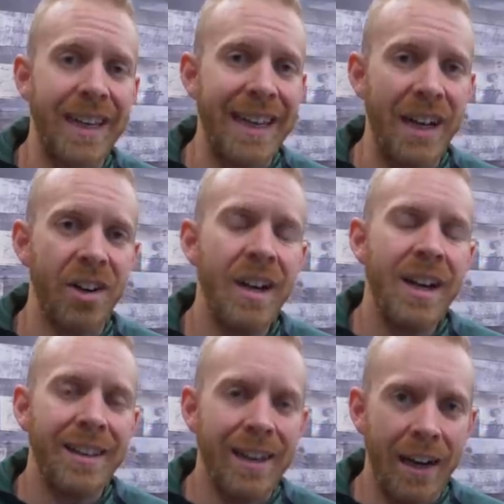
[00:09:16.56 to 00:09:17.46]
gear
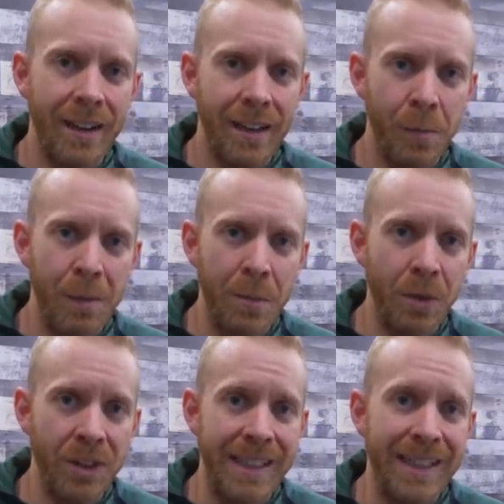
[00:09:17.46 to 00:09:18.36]
that I think
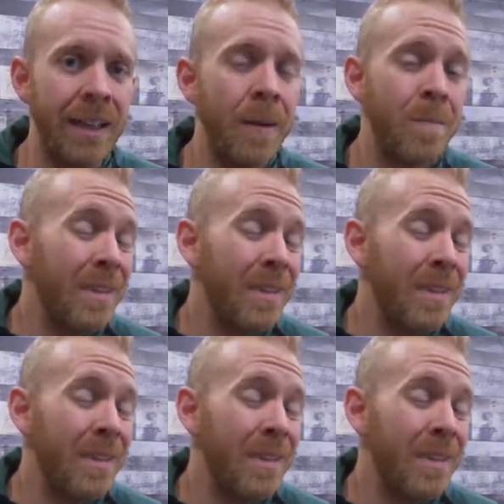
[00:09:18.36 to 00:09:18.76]
people need.